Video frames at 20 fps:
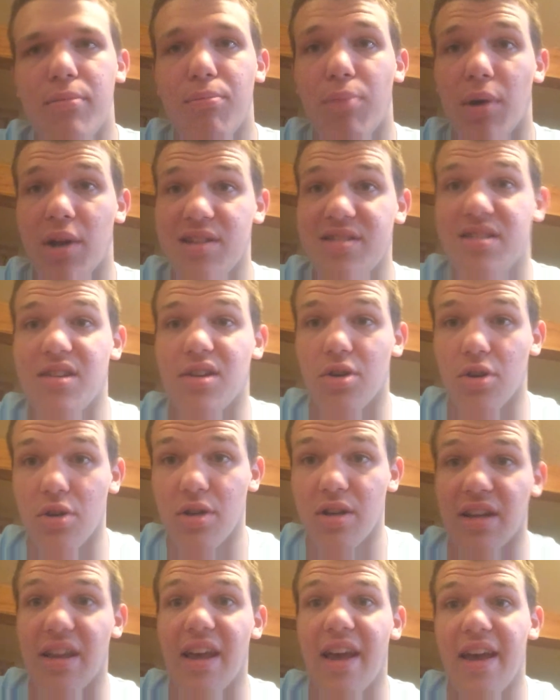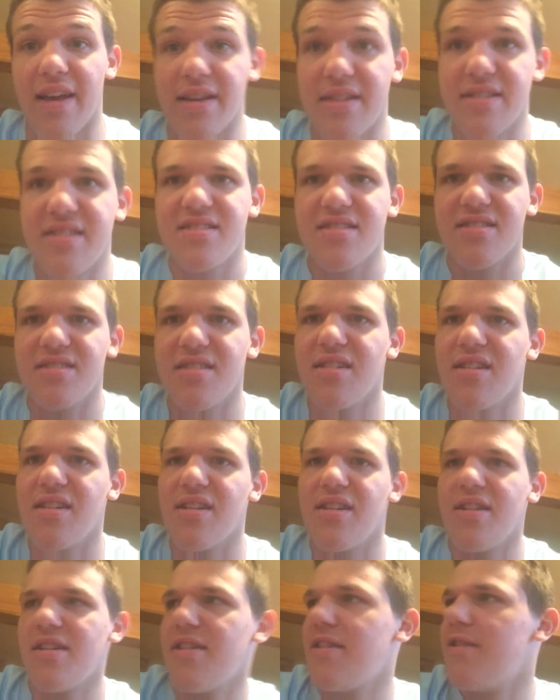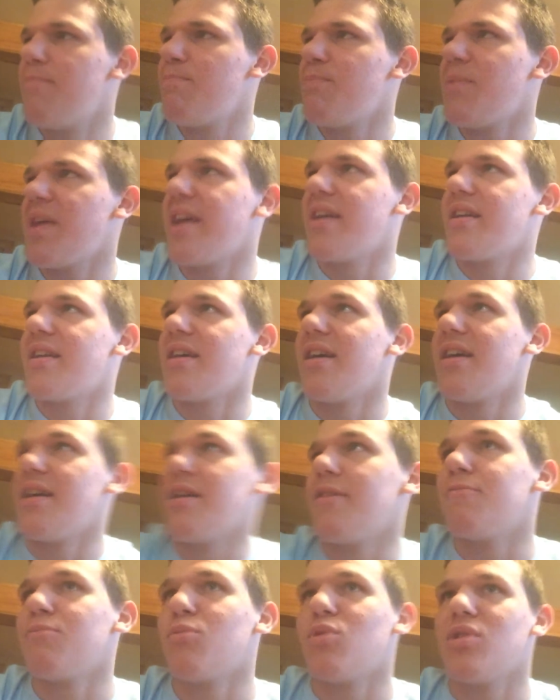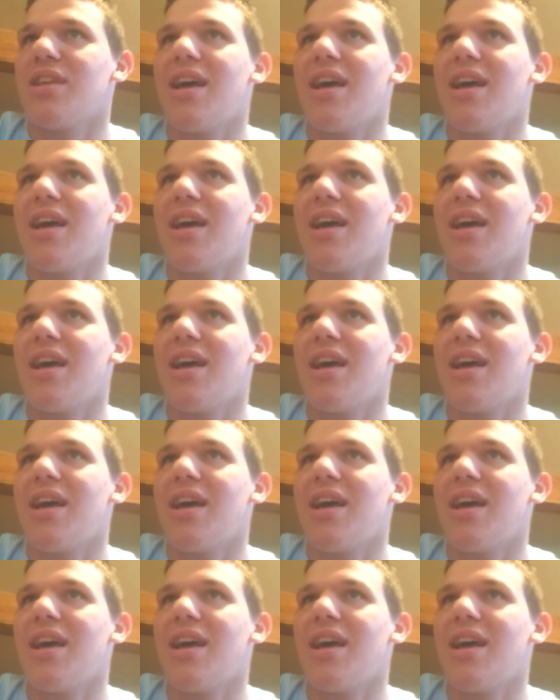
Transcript: it's a good case. And well,